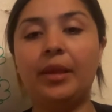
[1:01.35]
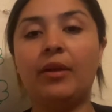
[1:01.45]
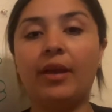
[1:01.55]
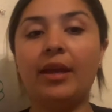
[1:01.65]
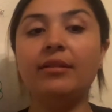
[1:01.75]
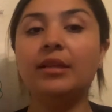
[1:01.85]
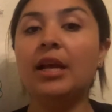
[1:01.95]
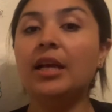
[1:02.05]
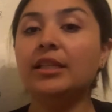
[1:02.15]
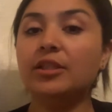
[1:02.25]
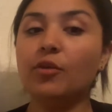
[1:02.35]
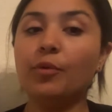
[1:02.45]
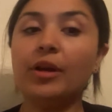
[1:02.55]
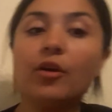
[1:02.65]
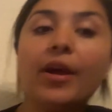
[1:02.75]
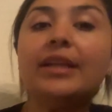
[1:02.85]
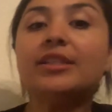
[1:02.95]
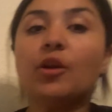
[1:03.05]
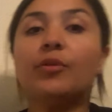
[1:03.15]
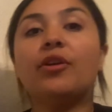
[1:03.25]
Okay, so we're going to go ahead and
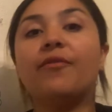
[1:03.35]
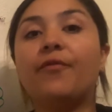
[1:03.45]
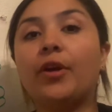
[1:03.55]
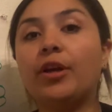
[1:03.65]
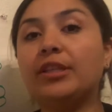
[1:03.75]
start with our first